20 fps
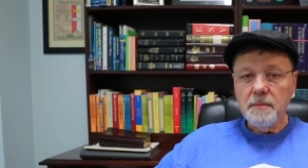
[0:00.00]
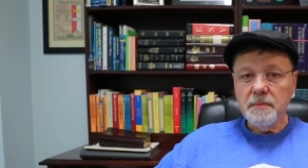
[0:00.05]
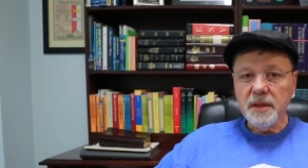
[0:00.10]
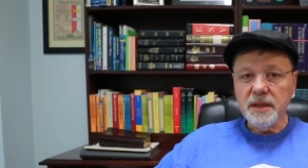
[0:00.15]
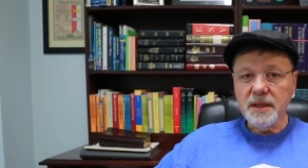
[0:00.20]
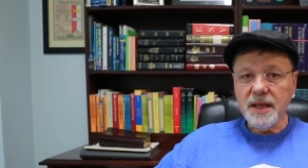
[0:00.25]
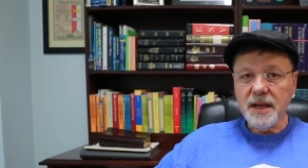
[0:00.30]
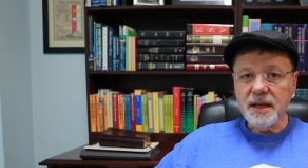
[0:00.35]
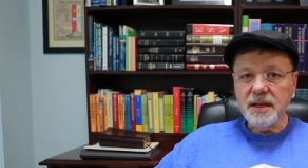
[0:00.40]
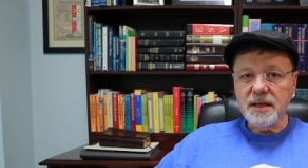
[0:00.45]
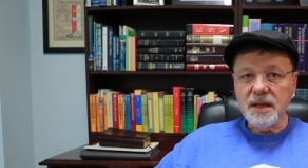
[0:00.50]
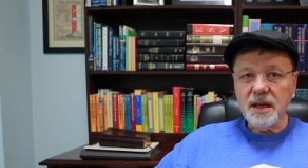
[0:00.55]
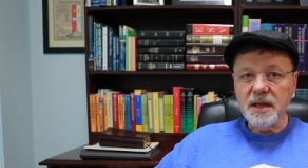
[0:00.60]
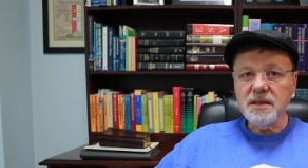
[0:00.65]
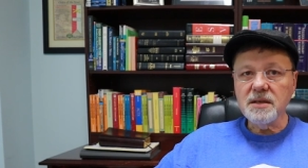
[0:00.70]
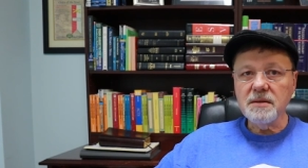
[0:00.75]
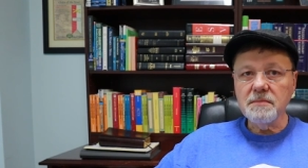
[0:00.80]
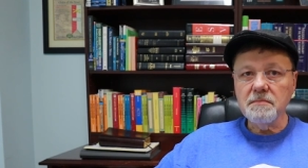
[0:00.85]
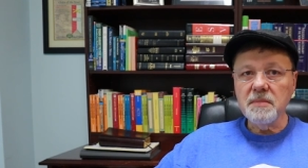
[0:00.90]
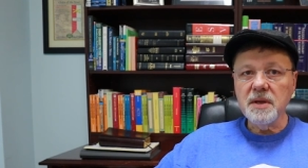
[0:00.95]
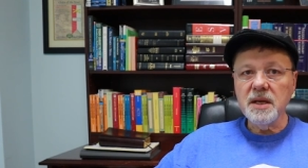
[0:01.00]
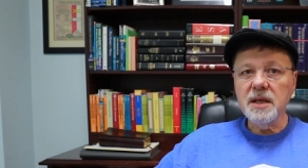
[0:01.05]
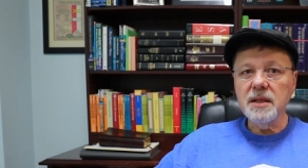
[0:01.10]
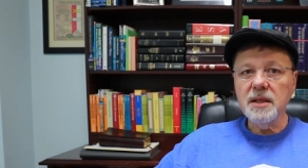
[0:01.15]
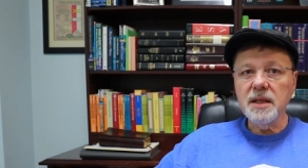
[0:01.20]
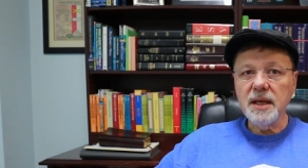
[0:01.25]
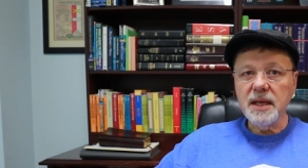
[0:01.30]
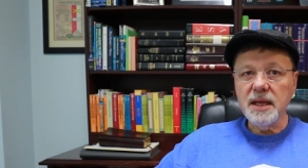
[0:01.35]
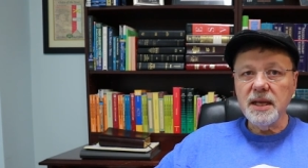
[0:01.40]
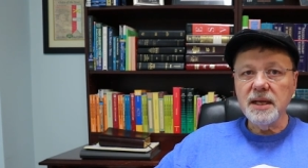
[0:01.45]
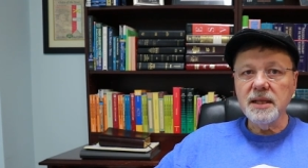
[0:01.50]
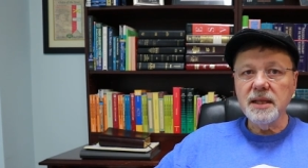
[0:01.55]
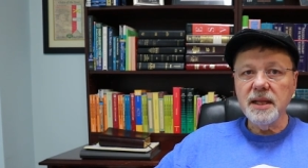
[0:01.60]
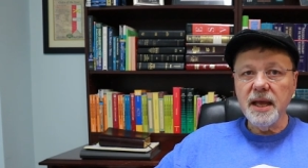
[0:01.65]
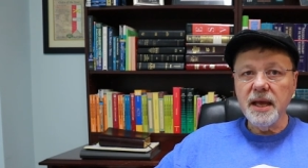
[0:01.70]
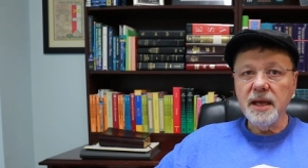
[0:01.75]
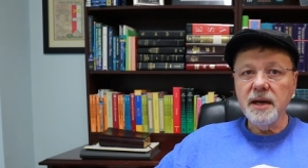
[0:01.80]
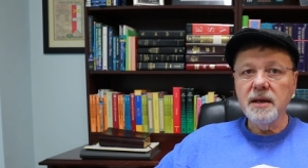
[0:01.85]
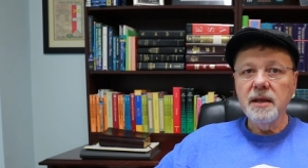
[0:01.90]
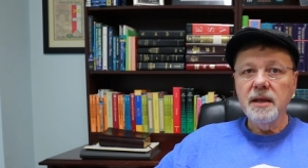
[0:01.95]
But that doesn't mean that he
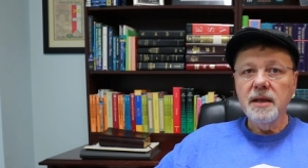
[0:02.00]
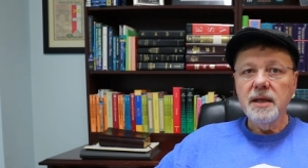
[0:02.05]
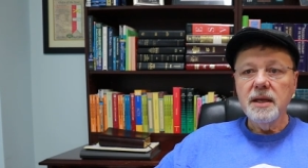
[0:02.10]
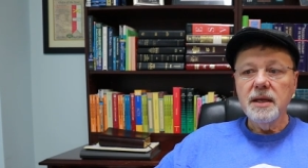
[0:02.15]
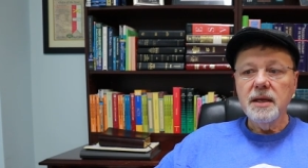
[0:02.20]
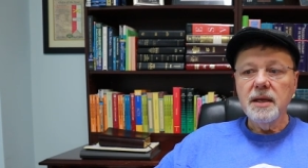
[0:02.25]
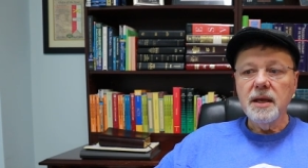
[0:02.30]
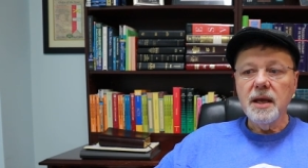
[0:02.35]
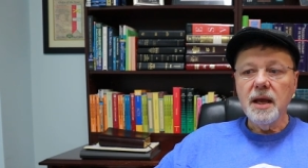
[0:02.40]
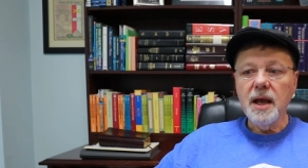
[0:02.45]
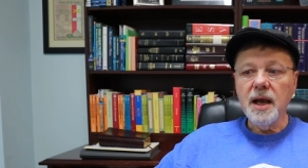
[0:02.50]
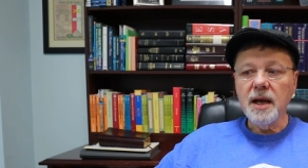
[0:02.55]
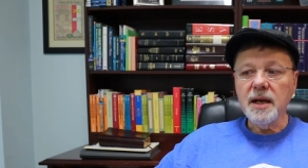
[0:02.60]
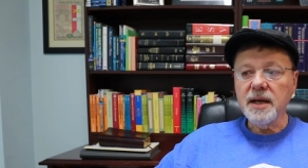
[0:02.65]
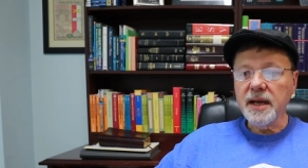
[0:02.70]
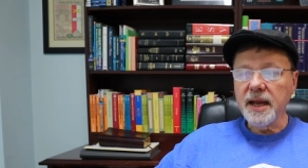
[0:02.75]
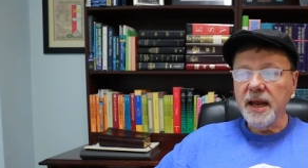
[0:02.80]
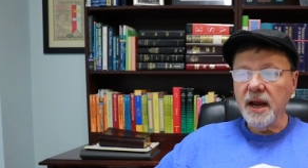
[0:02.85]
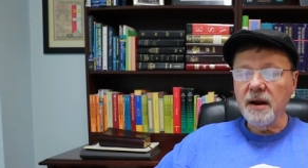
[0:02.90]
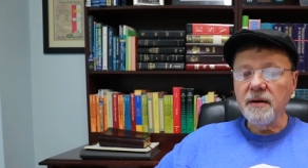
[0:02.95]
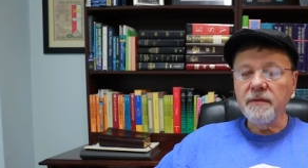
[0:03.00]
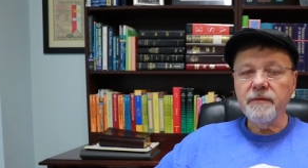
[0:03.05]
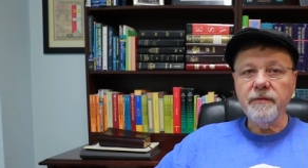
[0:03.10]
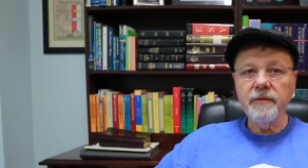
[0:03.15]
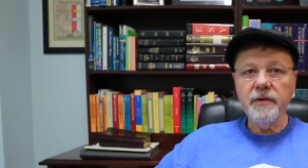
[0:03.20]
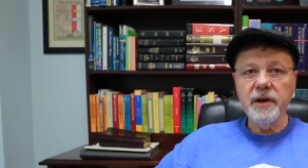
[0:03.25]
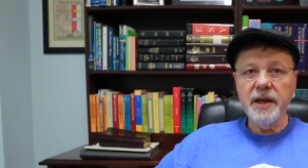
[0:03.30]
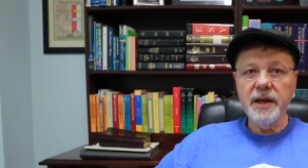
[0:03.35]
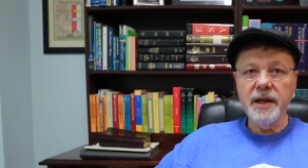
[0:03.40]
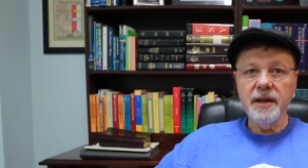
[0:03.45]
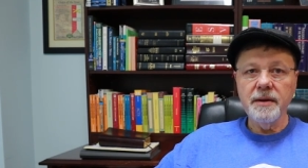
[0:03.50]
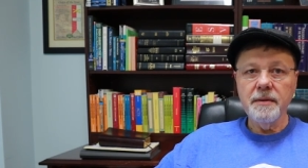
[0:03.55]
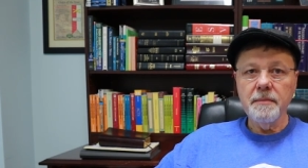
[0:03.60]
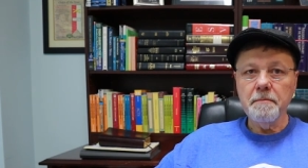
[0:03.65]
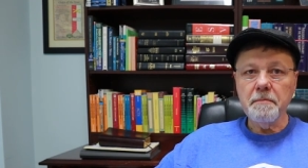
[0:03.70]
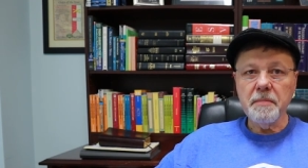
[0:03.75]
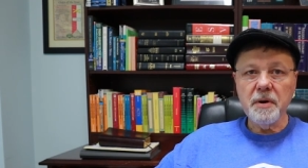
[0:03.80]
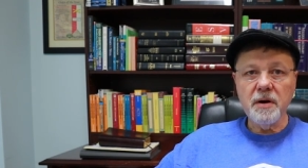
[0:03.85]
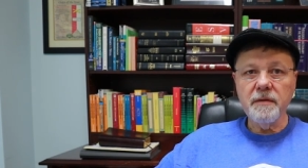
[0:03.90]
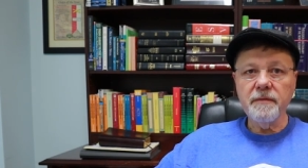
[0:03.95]
led a carefree,
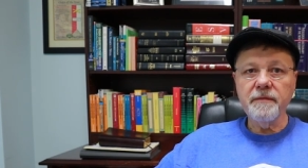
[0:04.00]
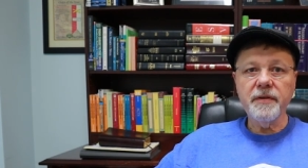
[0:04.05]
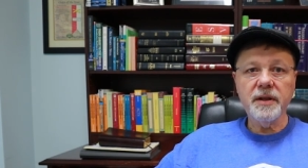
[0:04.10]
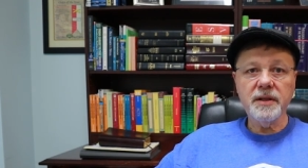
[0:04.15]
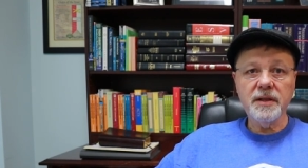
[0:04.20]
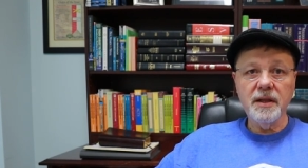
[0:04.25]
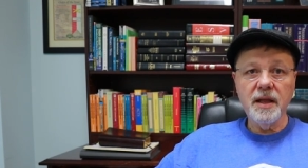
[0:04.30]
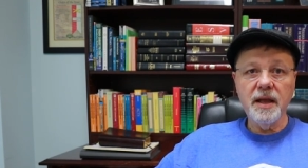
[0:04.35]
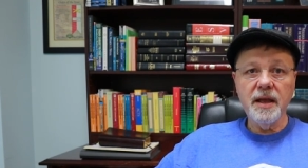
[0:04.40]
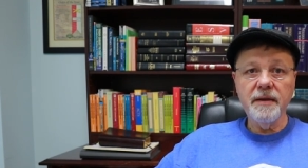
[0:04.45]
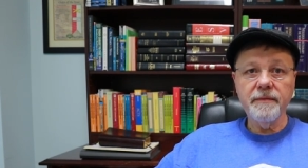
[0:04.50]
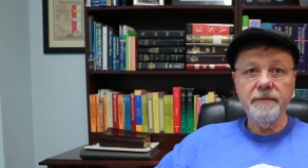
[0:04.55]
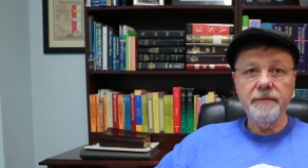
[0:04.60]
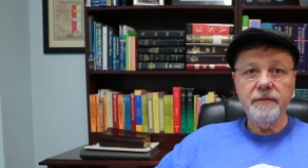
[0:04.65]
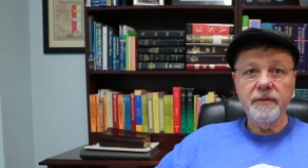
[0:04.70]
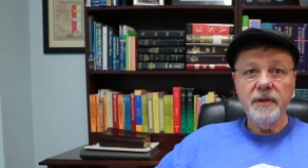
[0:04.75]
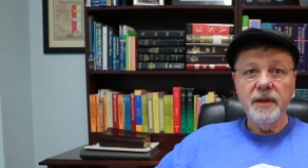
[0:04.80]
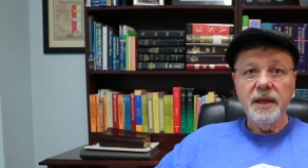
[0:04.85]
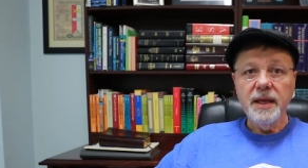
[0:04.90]
perfect life.